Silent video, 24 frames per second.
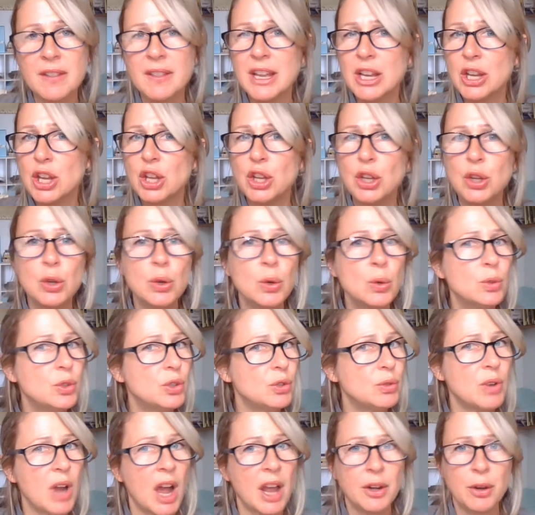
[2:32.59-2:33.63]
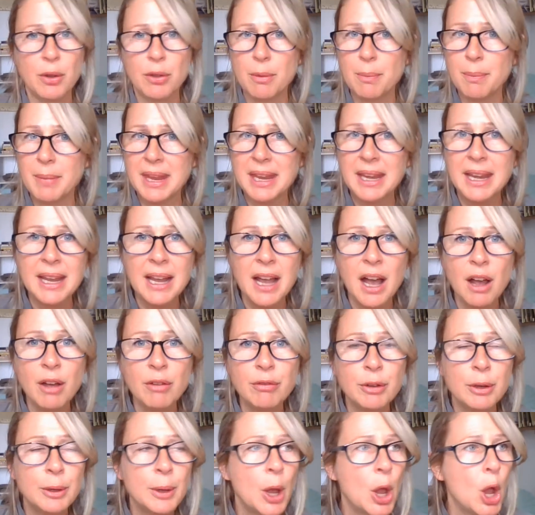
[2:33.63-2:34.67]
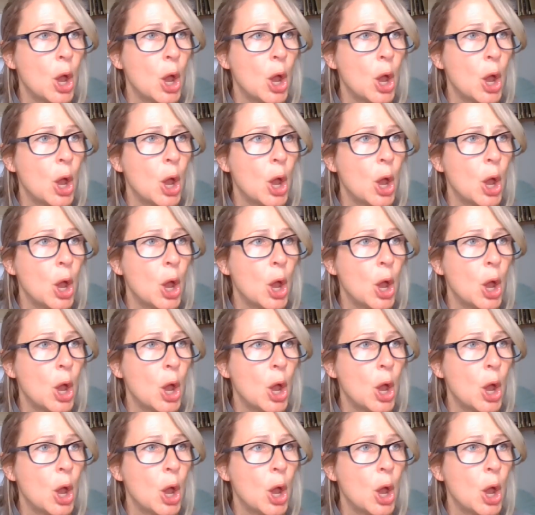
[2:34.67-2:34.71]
that you do not know the meaning of,